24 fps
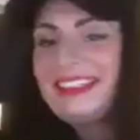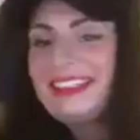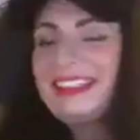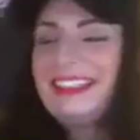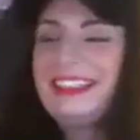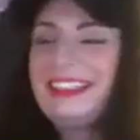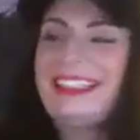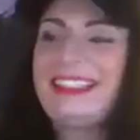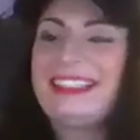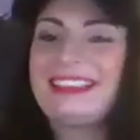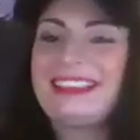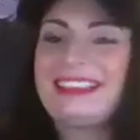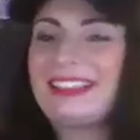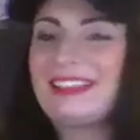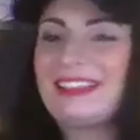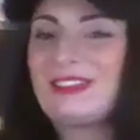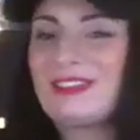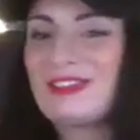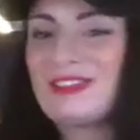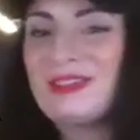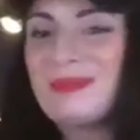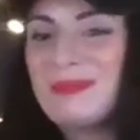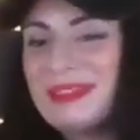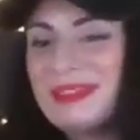It's
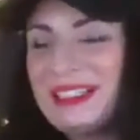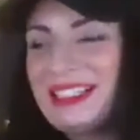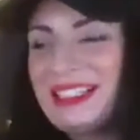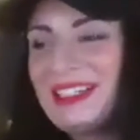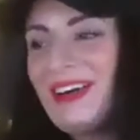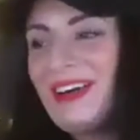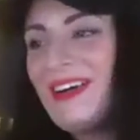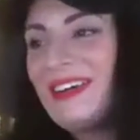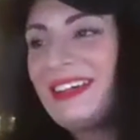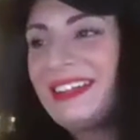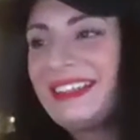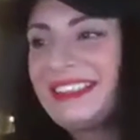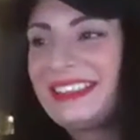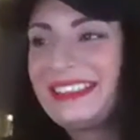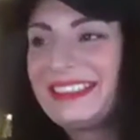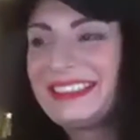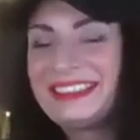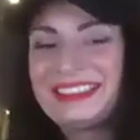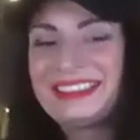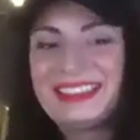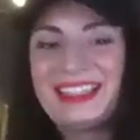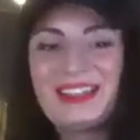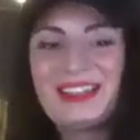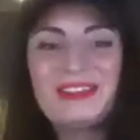extremely long.
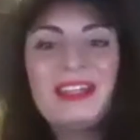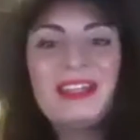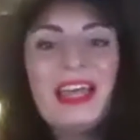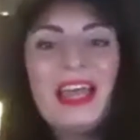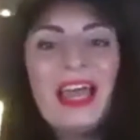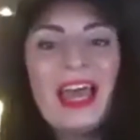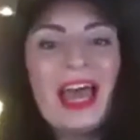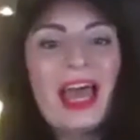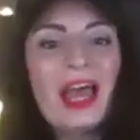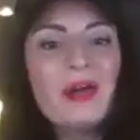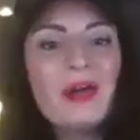So, how